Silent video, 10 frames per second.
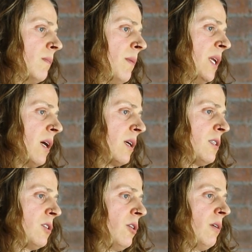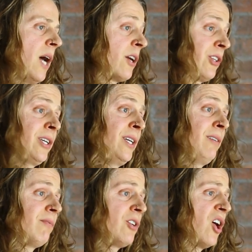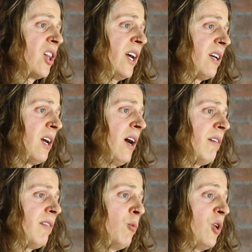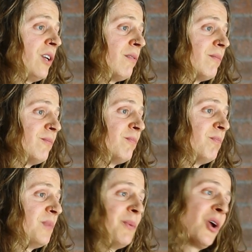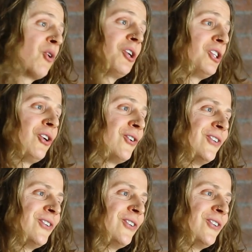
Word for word: I mean, I can still actually talk like a guy if I want. I'm not going to.